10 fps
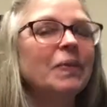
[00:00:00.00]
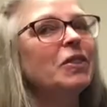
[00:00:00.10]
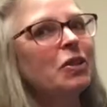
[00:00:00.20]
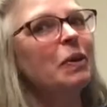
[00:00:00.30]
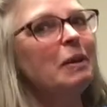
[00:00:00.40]

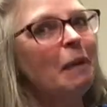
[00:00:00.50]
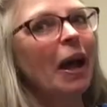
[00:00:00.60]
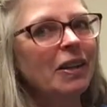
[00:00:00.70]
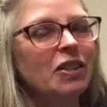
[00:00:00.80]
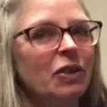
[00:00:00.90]
to
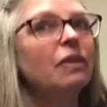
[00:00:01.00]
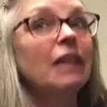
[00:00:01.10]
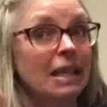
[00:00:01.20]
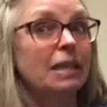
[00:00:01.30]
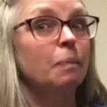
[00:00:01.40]
remind you
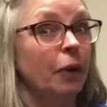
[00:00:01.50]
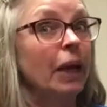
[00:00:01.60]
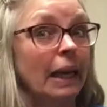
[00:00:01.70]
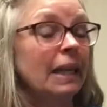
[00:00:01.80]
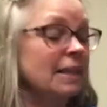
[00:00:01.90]
that
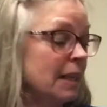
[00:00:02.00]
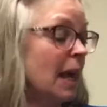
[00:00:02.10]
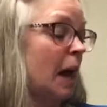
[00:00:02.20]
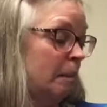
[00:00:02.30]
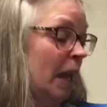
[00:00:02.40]
spring is
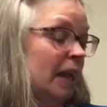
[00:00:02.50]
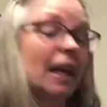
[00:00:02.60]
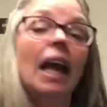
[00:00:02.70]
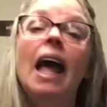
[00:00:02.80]
coming.